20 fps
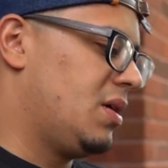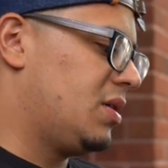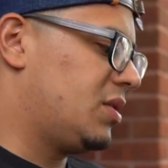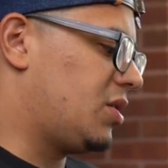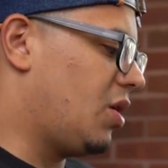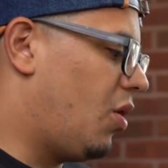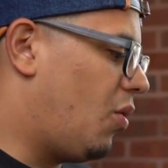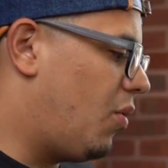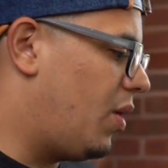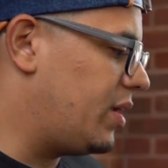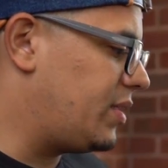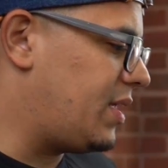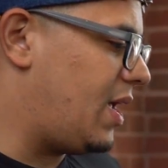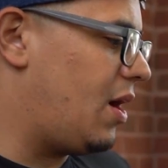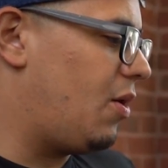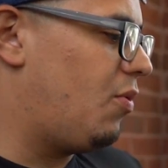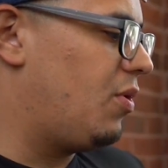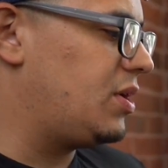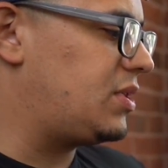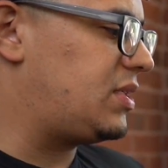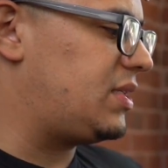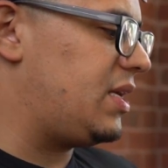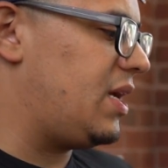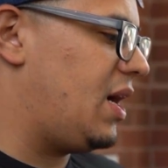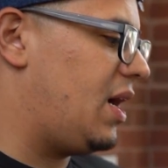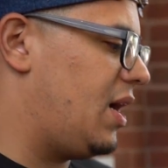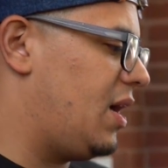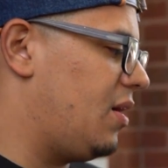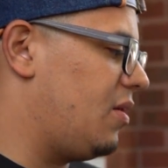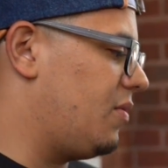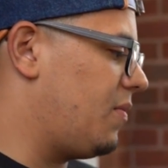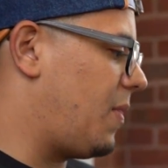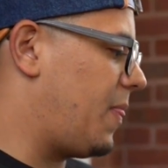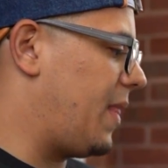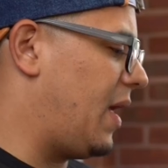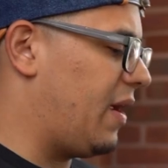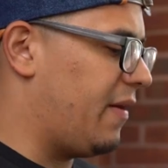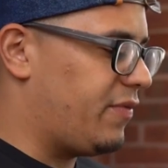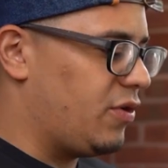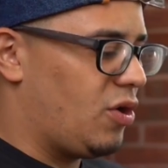So once now
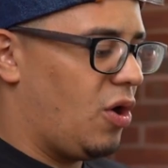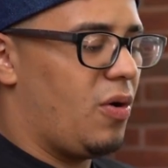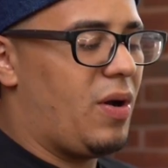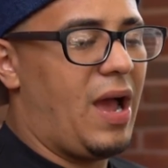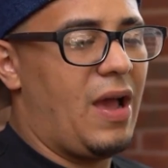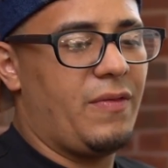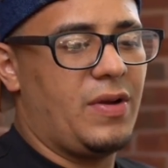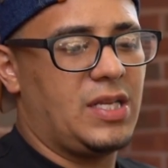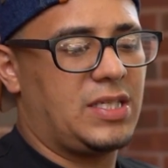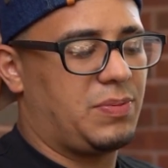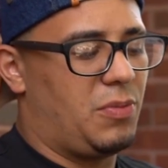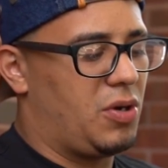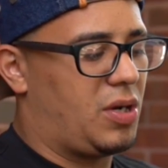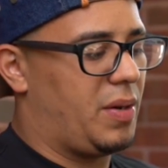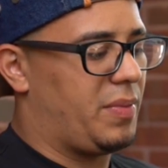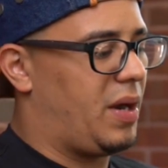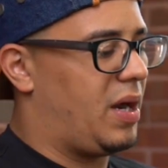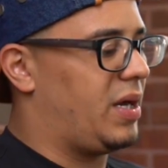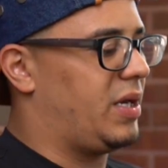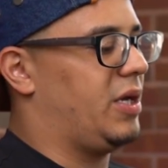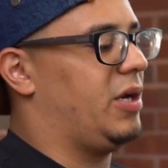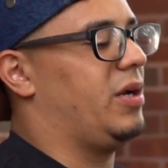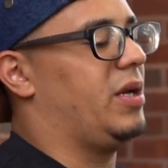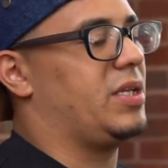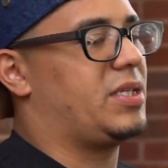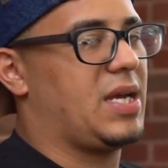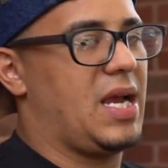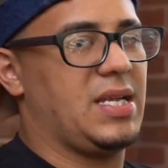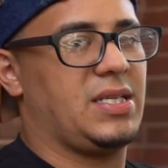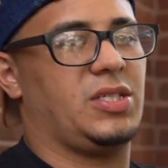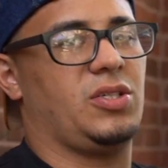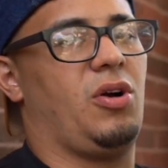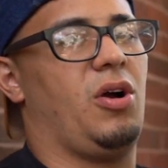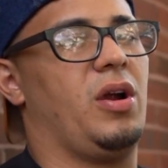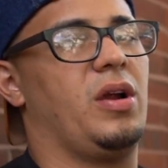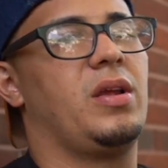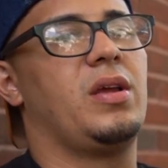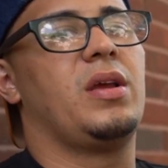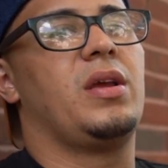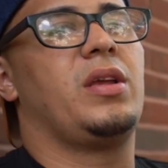if you don't have any smoke coming out of there, then chances
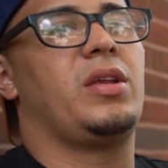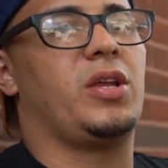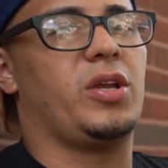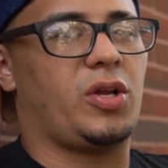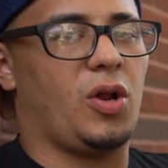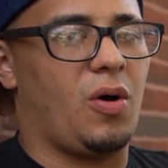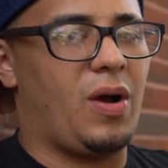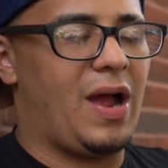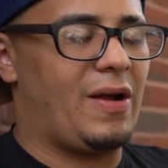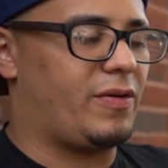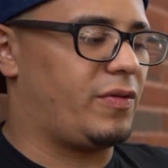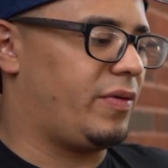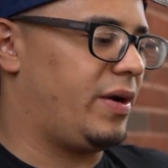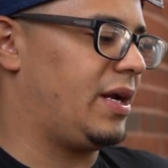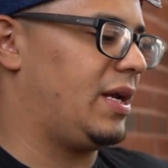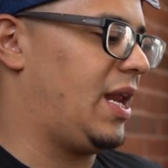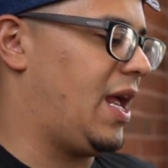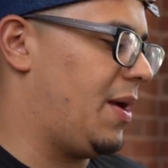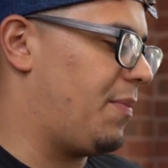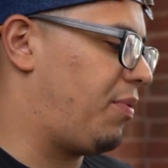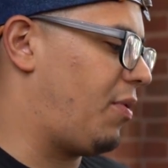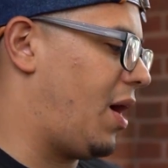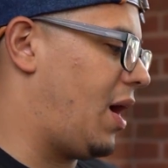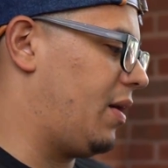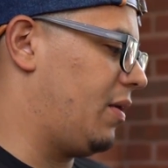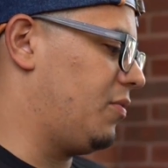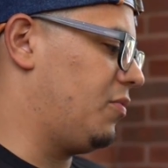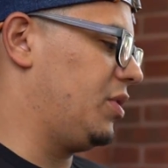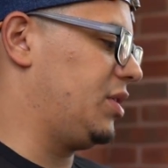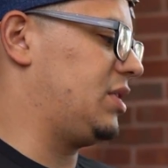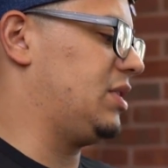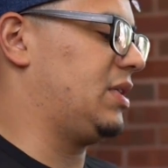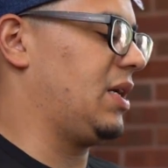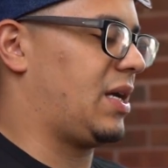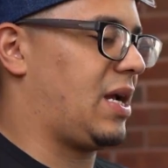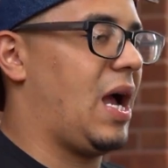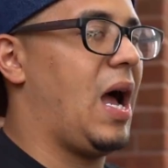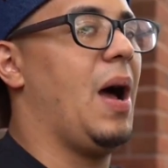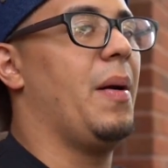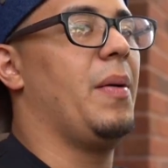are you don't have a ringland problem, which is a
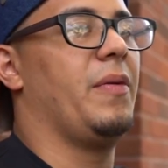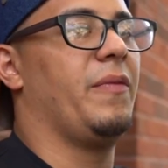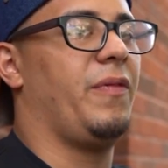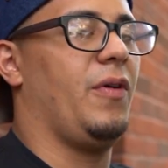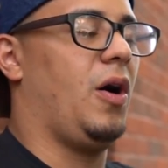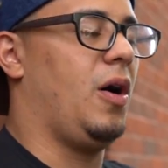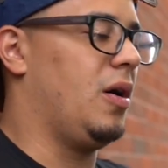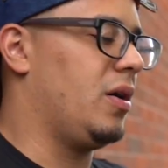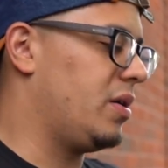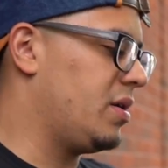common fault.